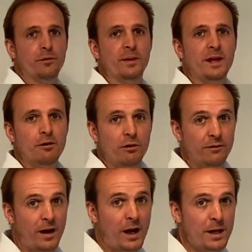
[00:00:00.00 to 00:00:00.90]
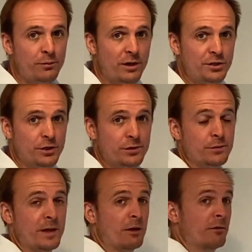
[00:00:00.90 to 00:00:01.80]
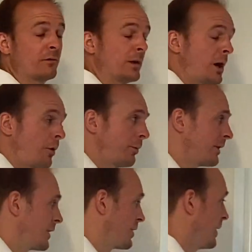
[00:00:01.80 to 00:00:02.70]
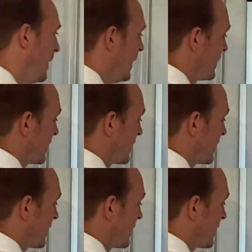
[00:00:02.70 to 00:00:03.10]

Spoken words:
an area of high pressure to an area of lower pressure, so